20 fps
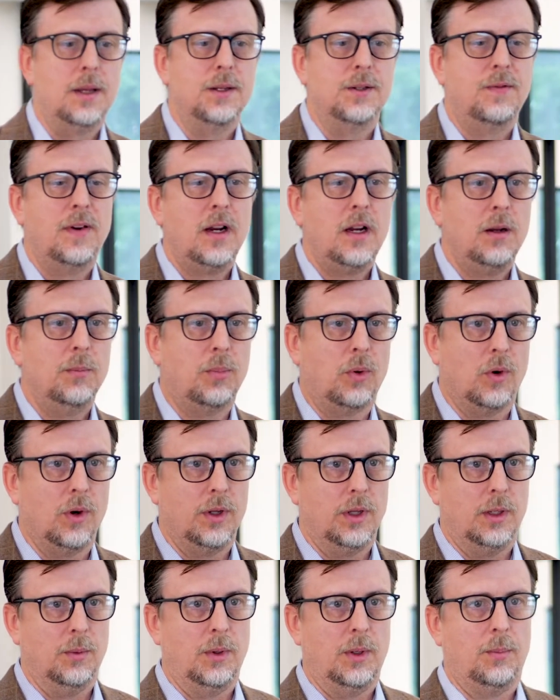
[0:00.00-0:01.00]
It's very
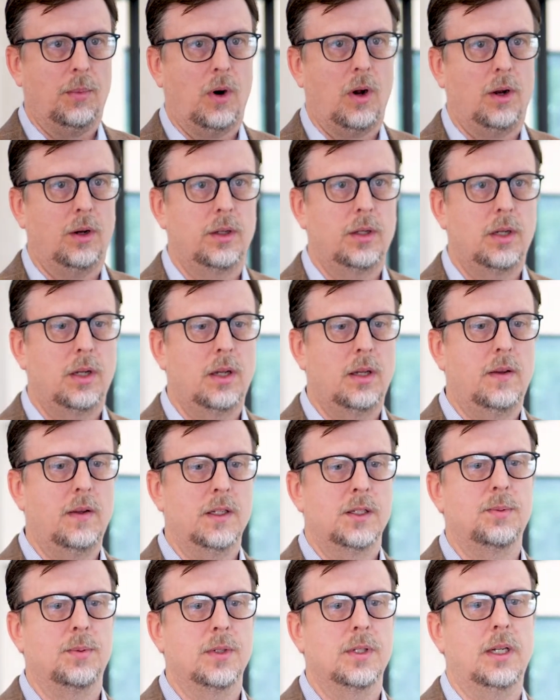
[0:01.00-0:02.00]
important that we brought
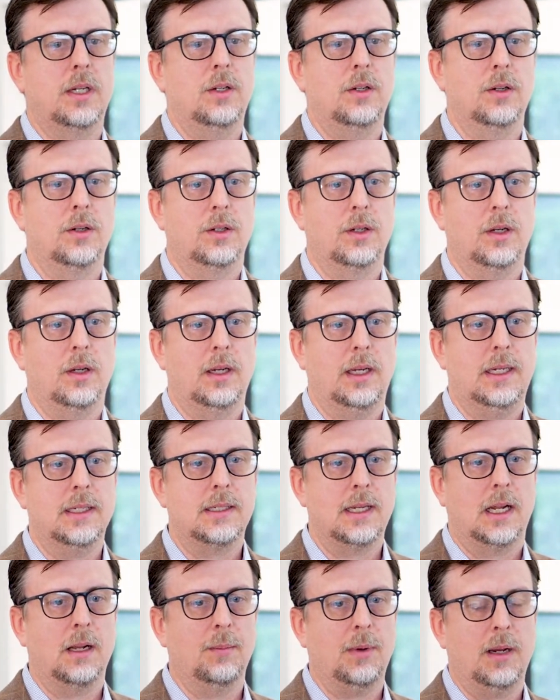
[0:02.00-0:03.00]
this procedure to
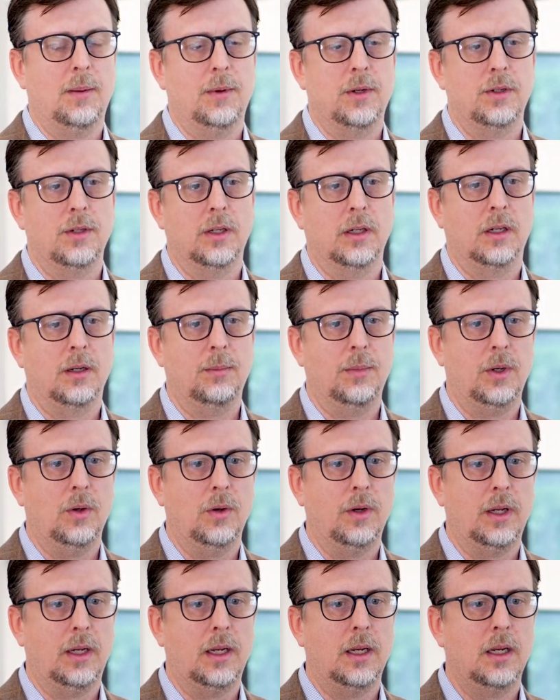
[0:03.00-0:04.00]
East Alabama to the
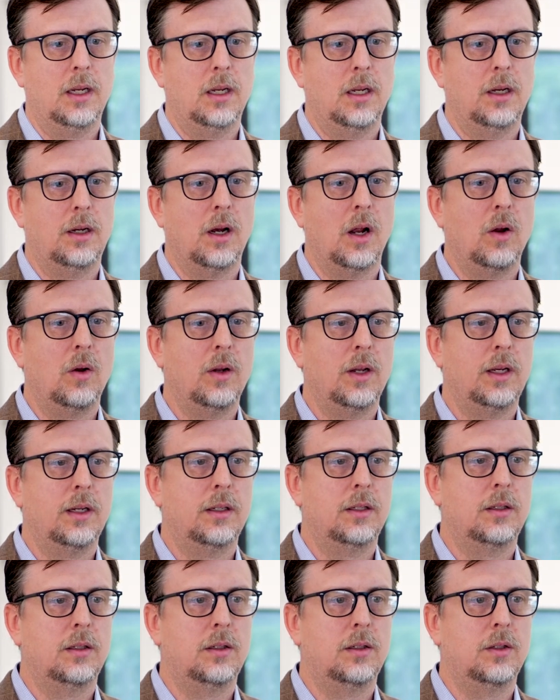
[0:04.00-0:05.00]
community, not
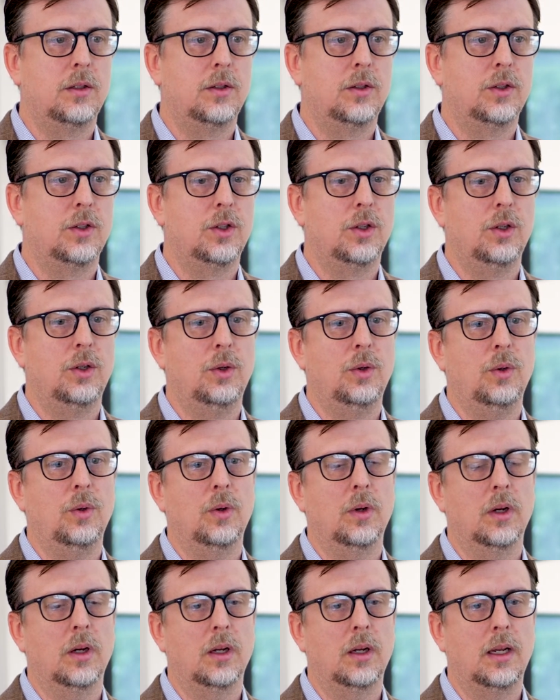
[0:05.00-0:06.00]
only
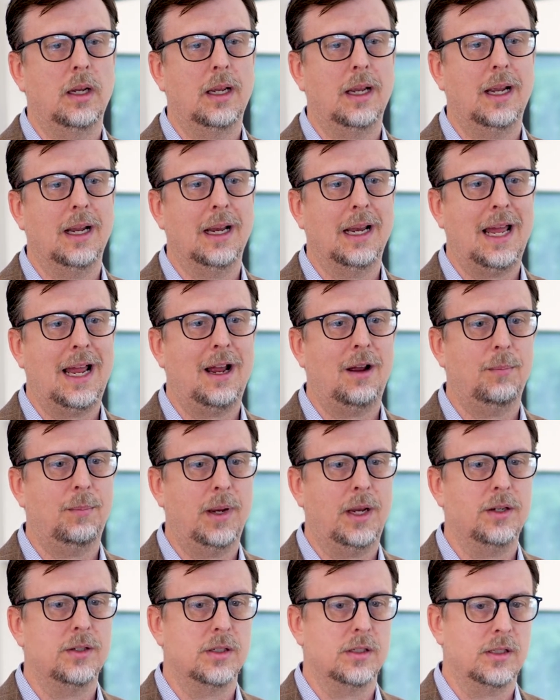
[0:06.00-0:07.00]
to allow
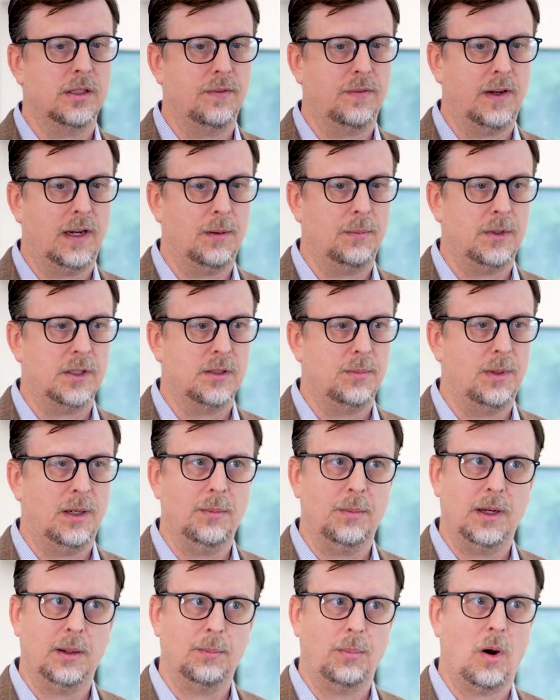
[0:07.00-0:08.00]
patients and families to be a
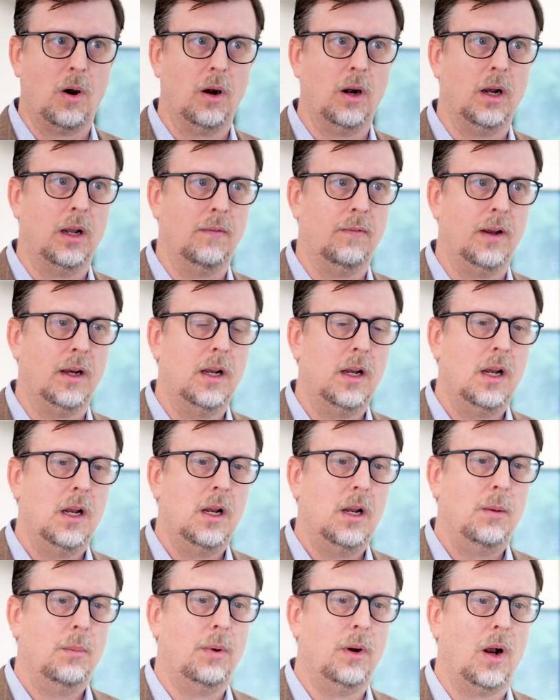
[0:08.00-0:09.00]
big part of it,
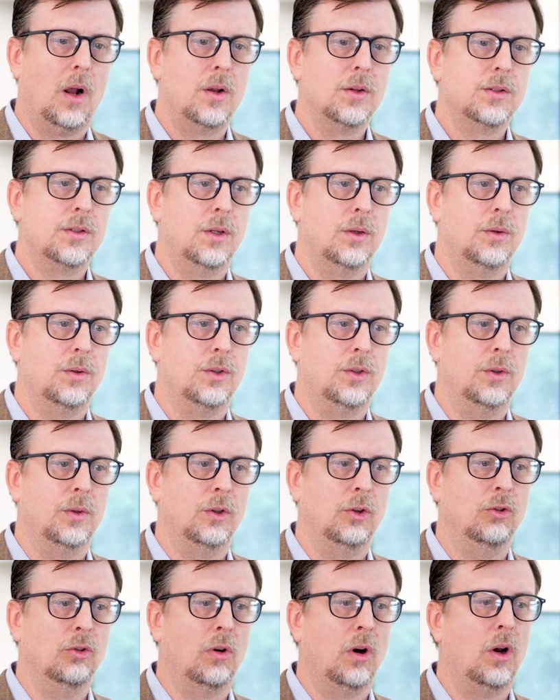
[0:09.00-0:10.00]
but also
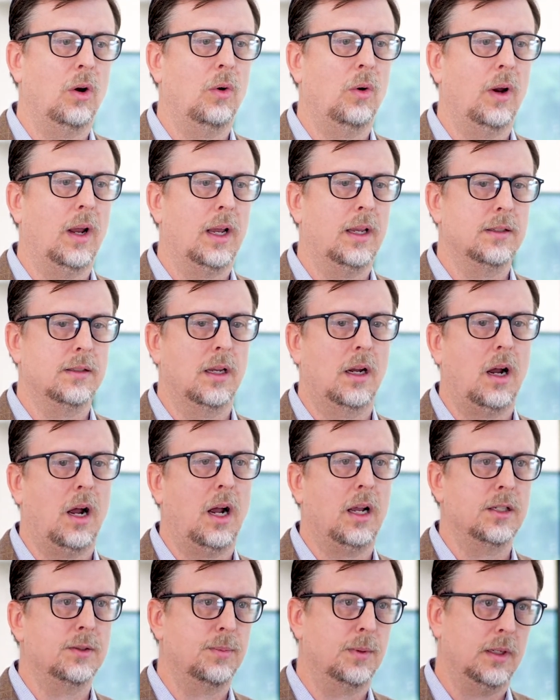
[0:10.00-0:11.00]
to grow as a
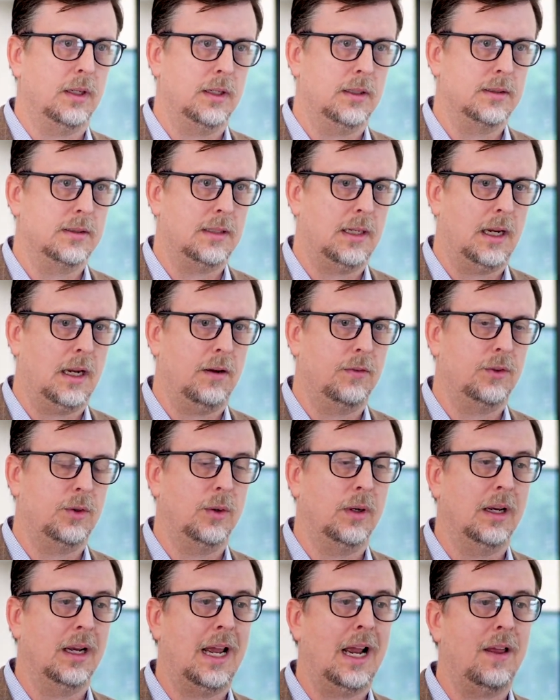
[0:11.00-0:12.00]
hospital itself,
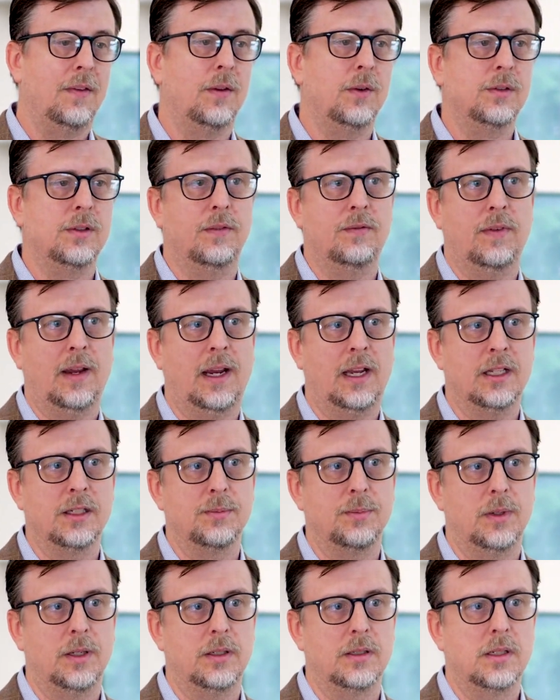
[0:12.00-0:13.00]
to allow those
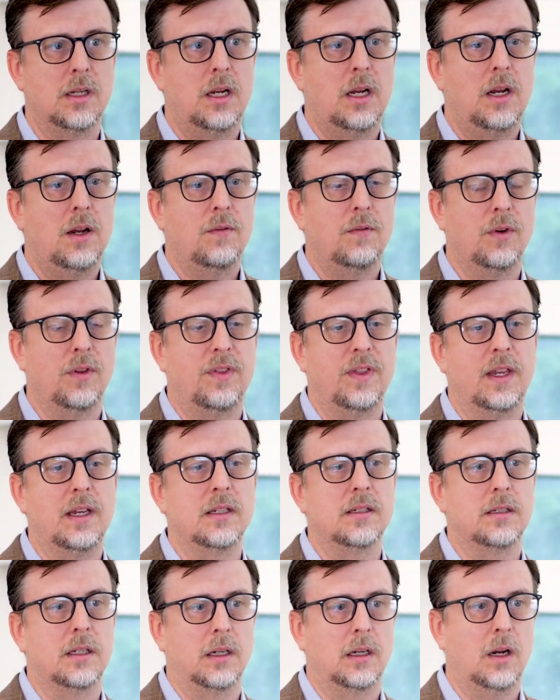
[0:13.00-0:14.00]
advancements for
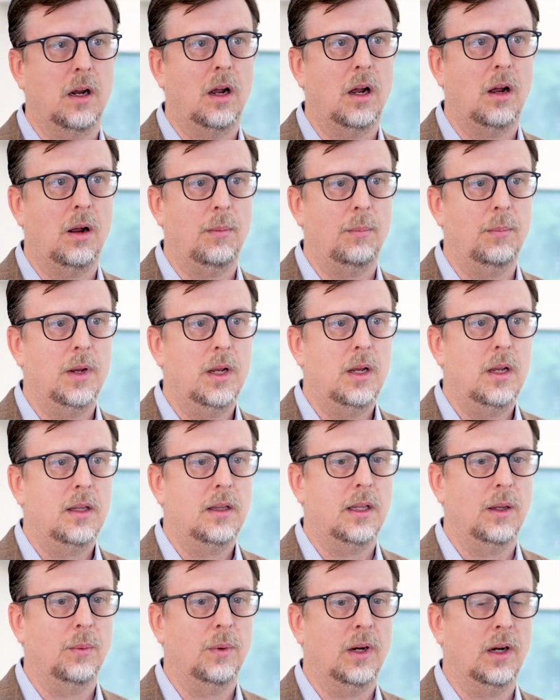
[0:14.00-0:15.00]
things to come
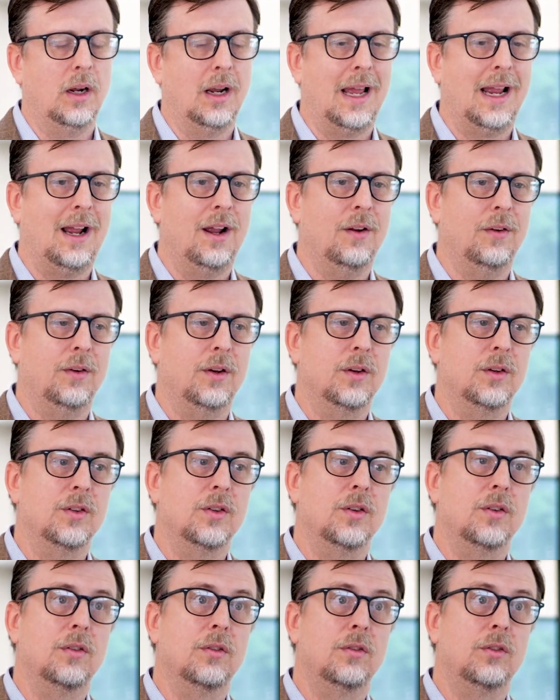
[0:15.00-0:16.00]
that we are allowed
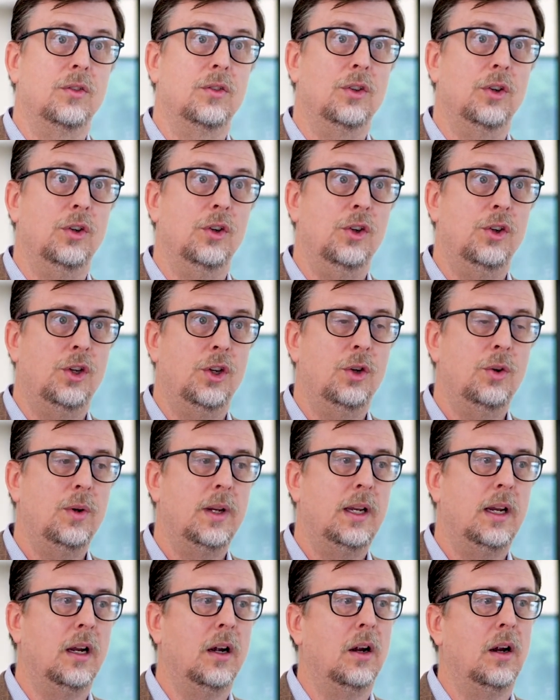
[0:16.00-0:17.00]
to do
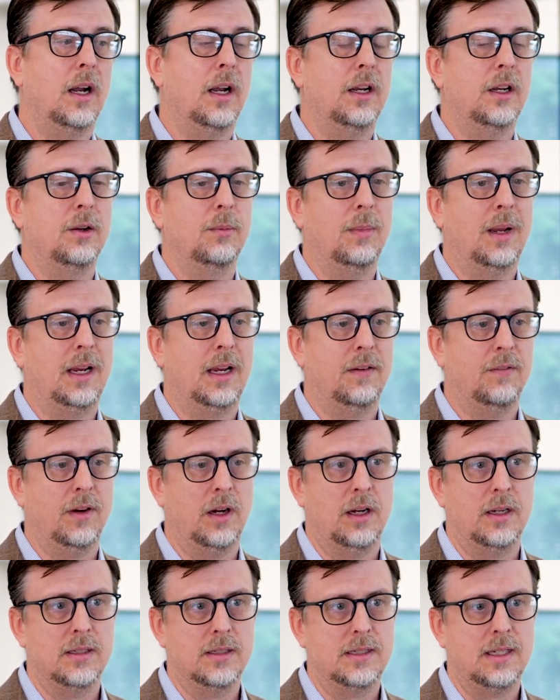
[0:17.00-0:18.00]
here and to make it
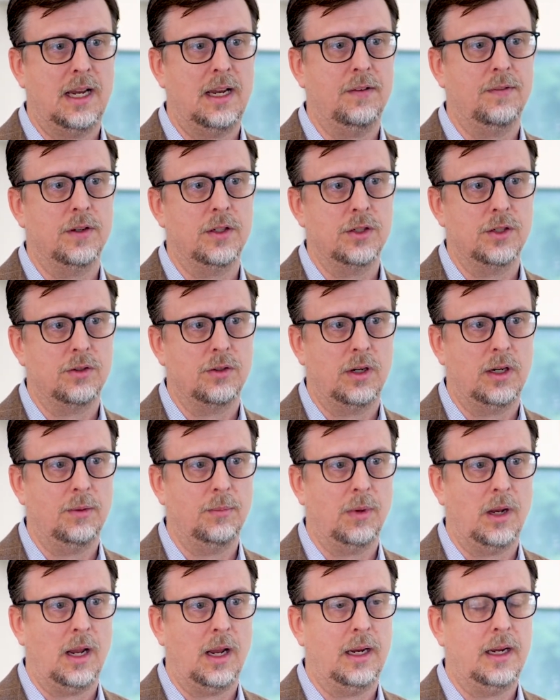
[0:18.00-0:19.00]
very safe and
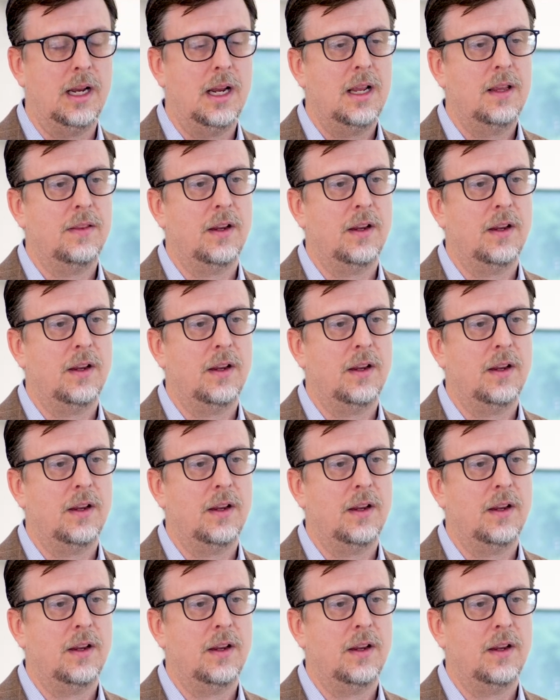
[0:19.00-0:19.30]
streamlined.